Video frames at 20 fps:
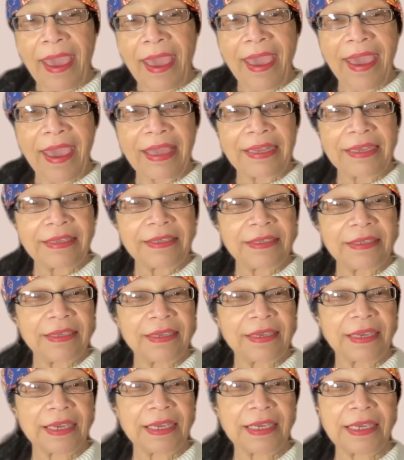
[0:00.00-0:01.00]
And
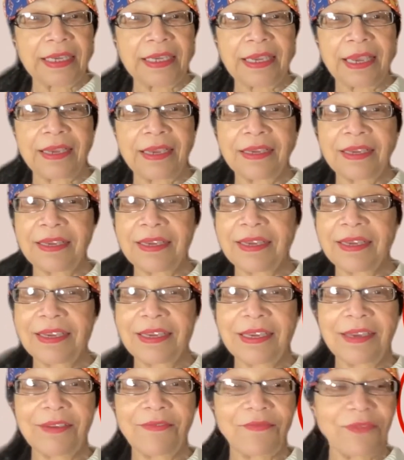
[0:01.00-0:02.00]

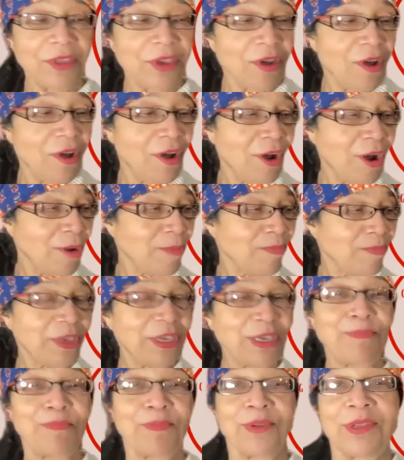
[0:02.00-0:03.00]
if there are
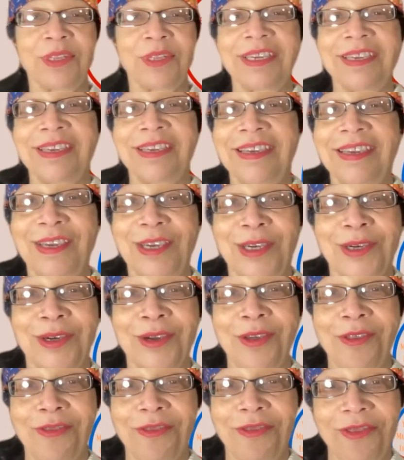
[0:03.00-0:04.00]
people
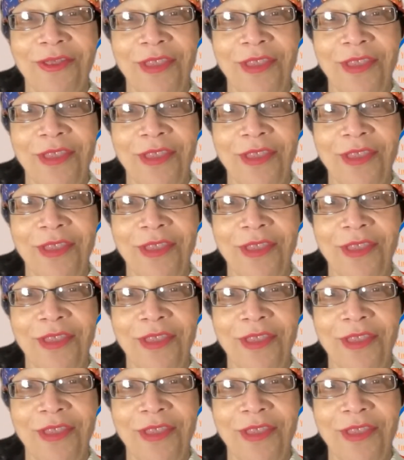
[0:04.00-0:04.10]
here,